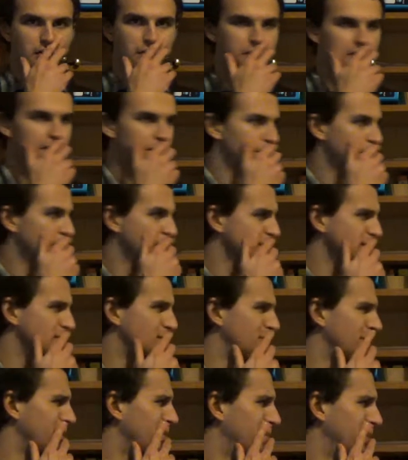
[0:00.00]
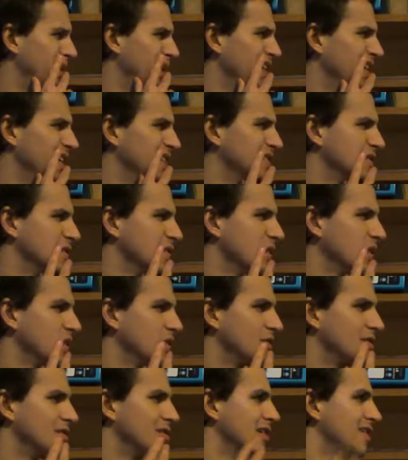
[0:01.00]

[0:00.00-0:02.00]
who could it possibly be? I don't know.